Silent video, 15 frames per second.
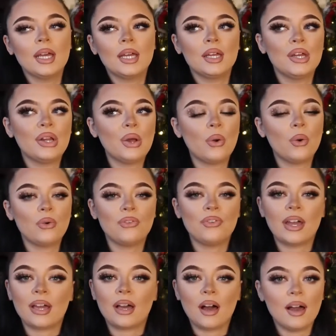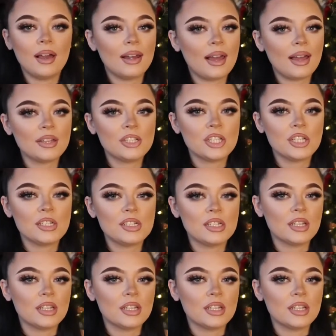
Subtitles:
you know, fake eyelashes.